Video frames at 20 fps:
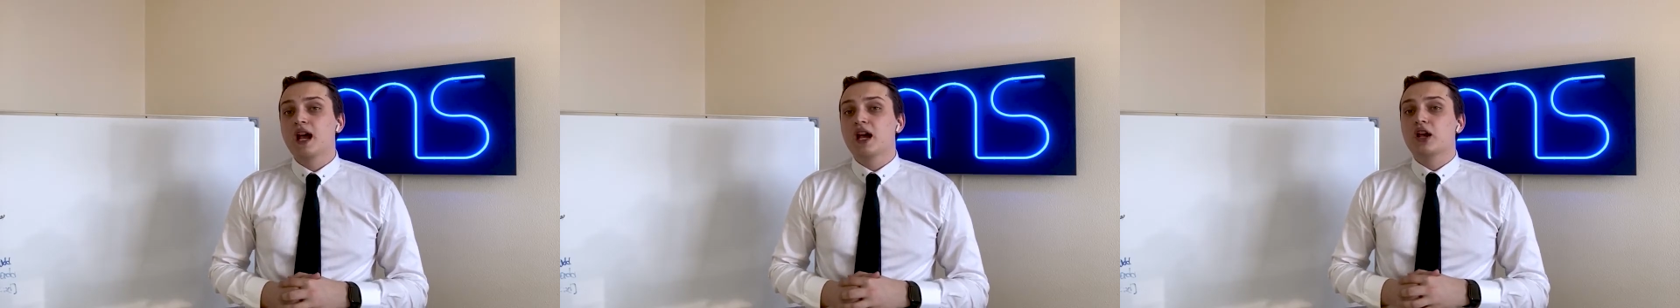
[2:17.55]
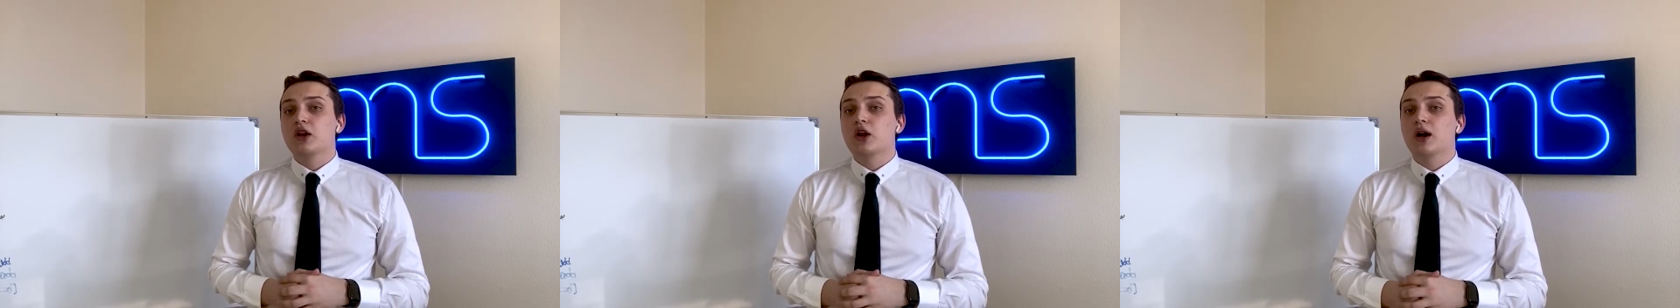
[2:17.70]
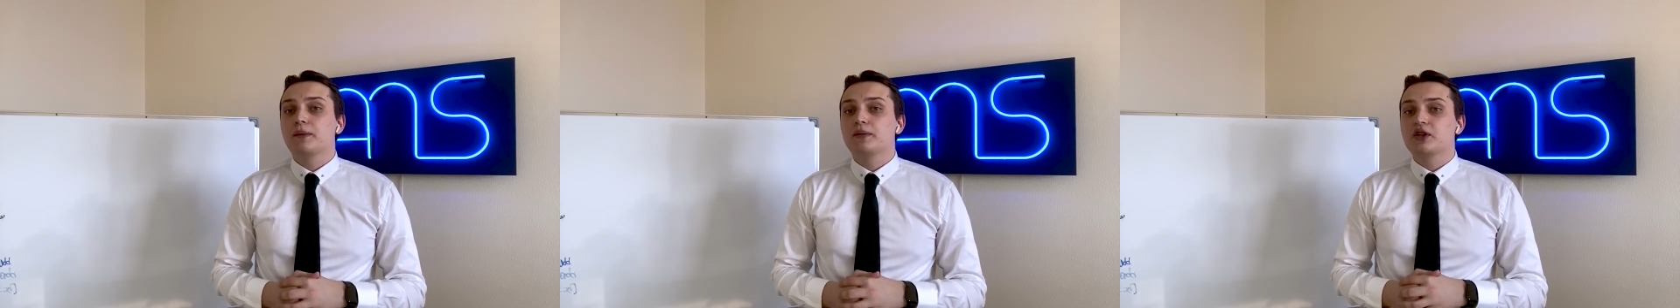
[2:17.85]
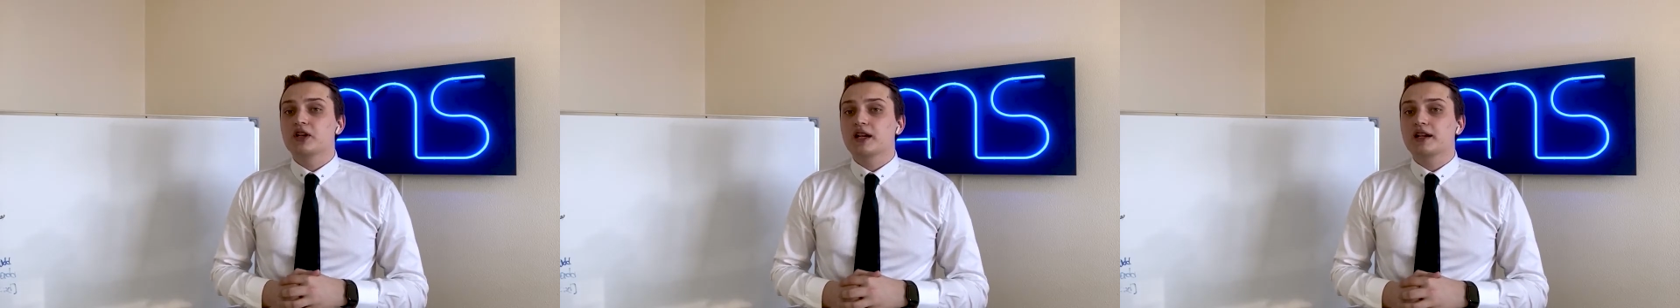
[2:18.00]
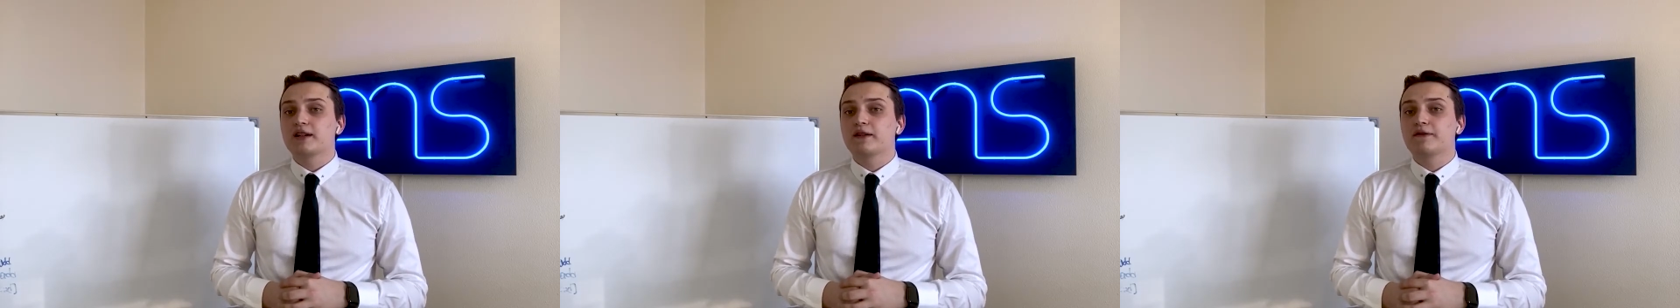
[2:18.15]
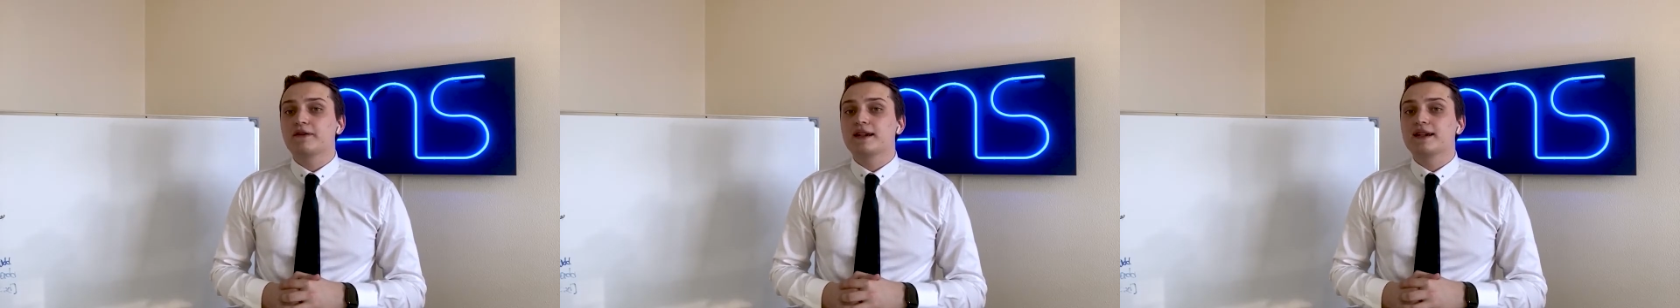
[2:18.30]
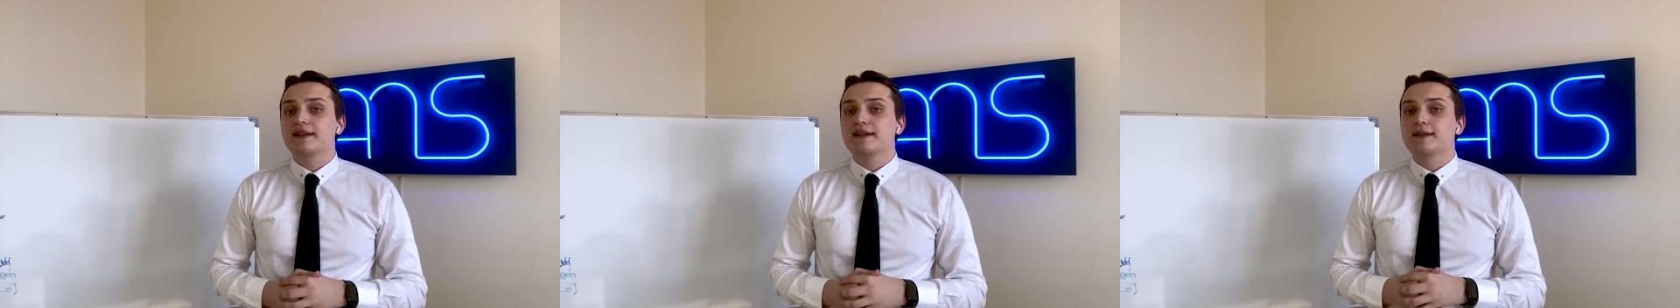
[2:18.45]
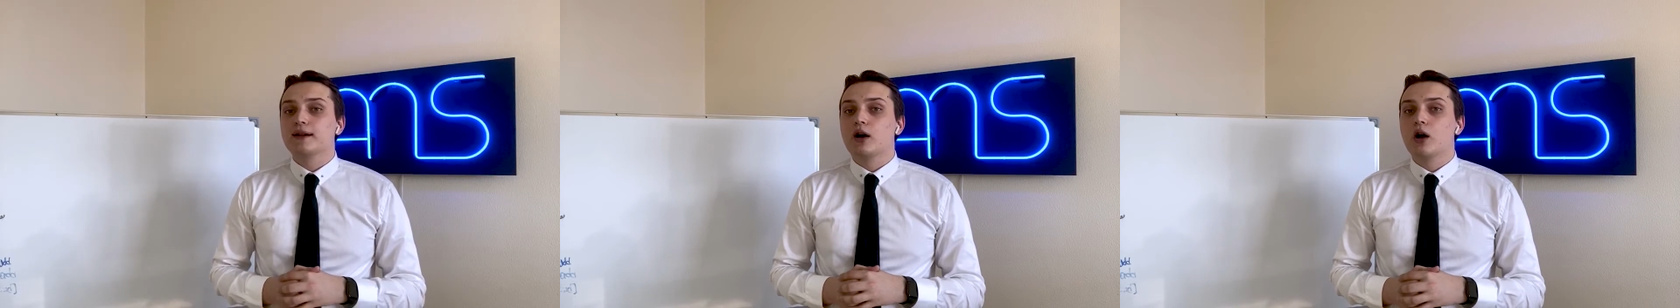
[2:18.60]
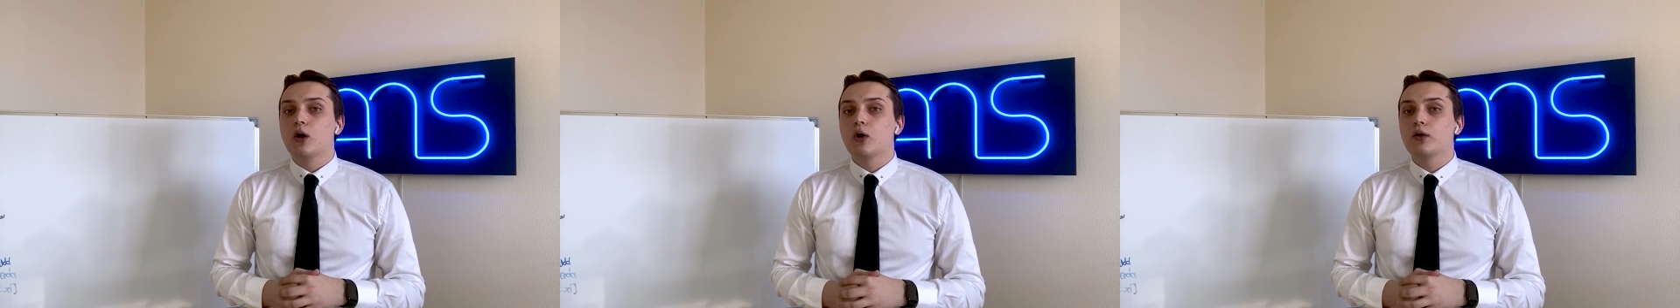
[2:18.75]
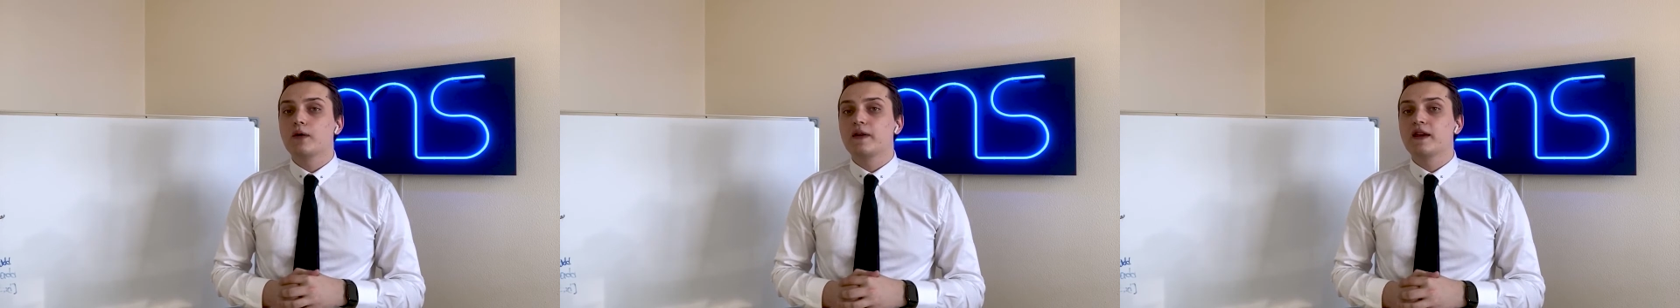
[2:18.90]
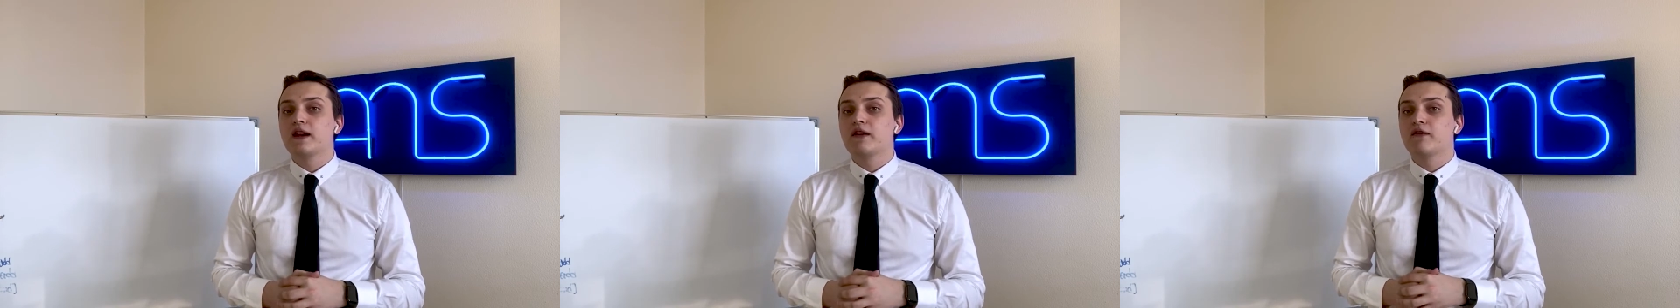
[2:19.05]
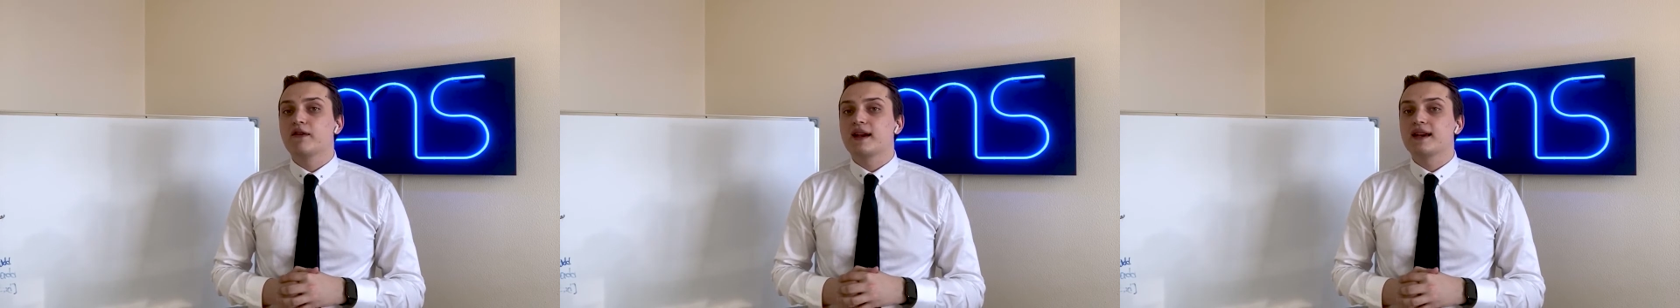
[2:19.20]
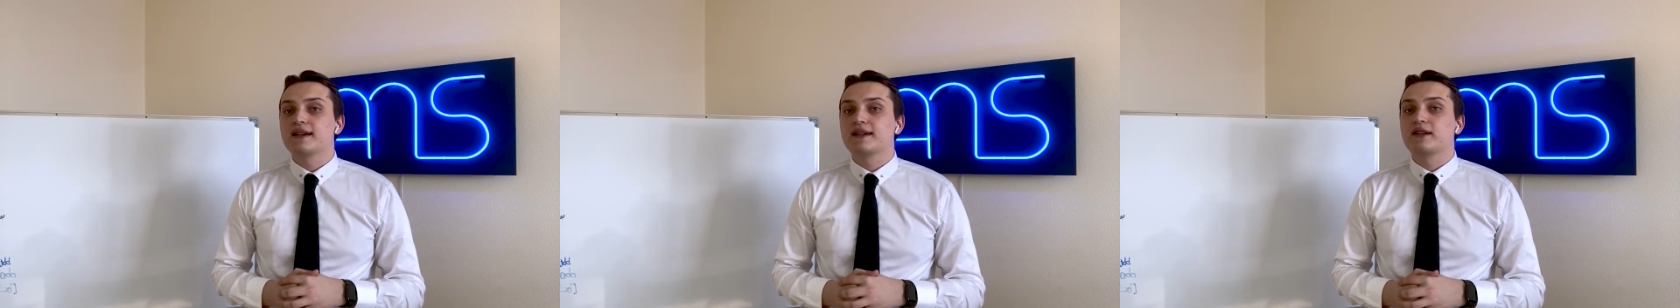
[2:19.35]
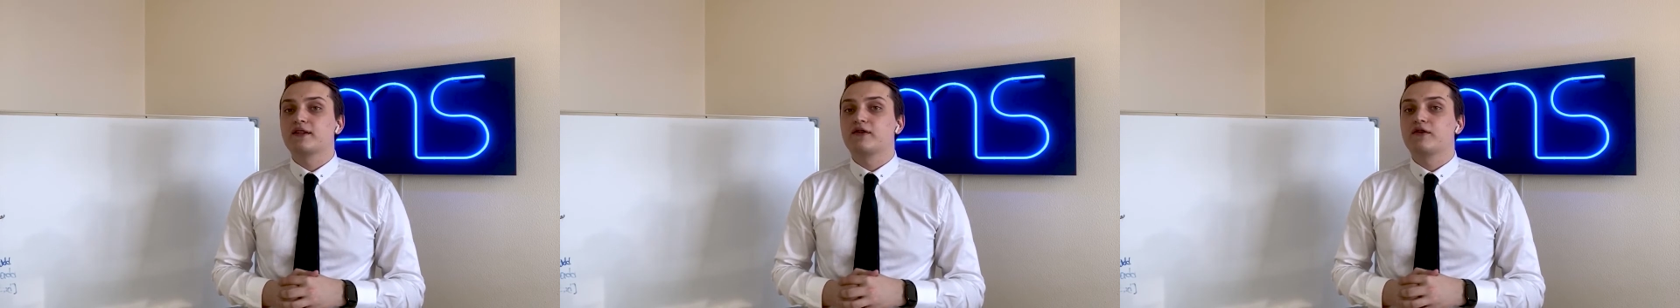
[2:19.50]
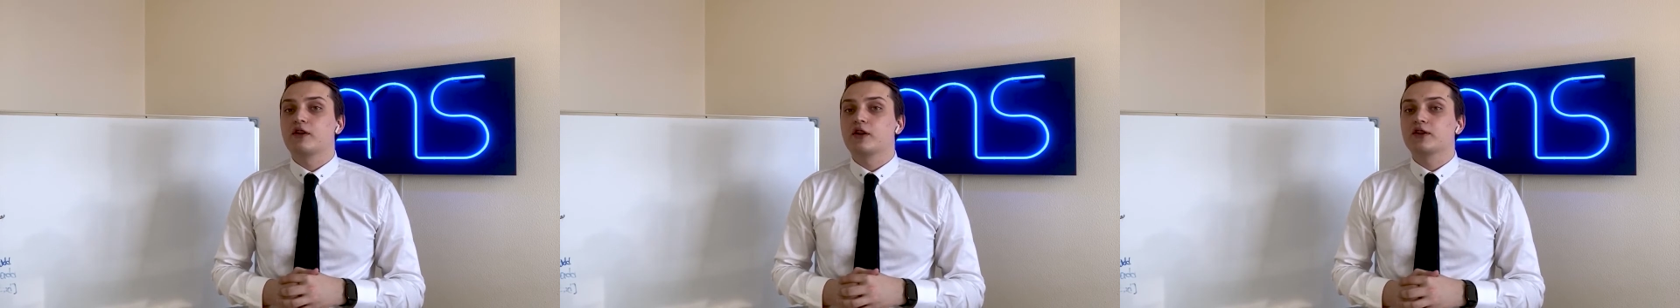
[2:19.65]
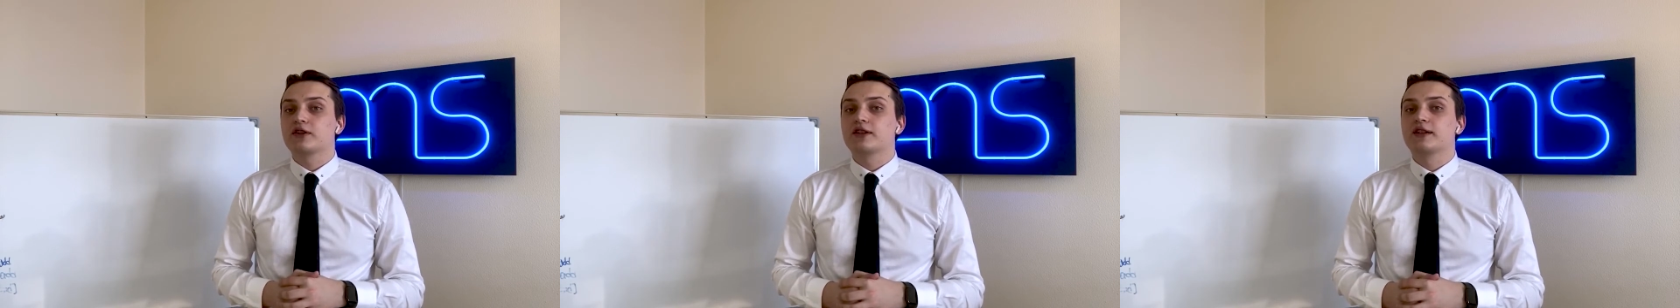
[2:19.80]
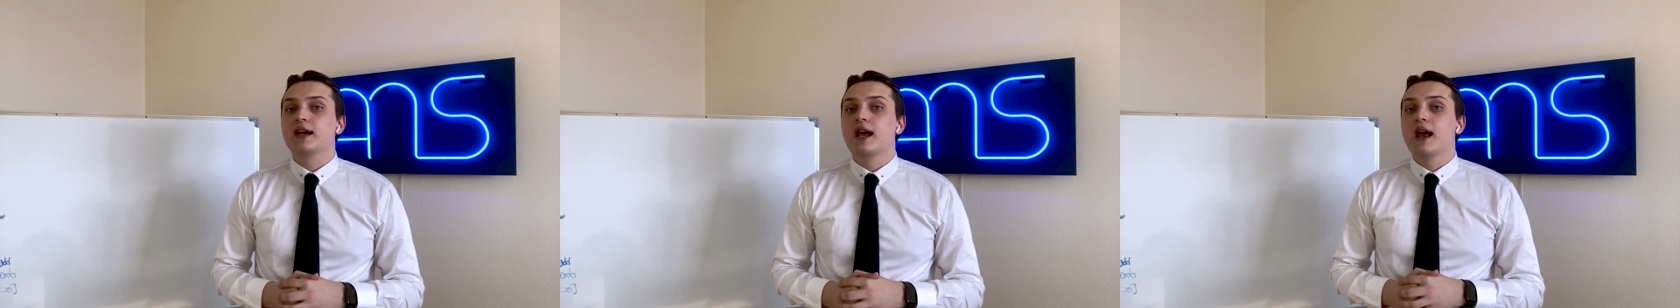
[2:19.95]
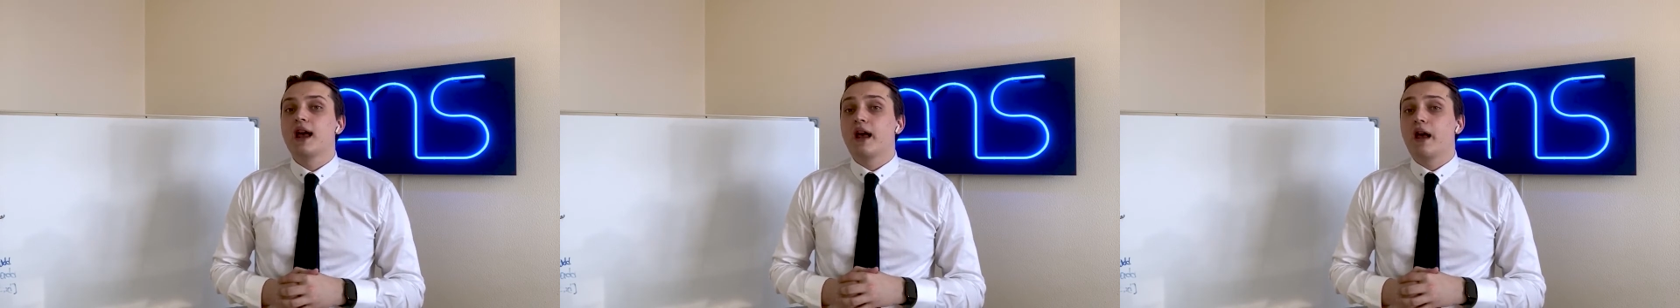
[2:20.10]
Your objective is to hook the investor first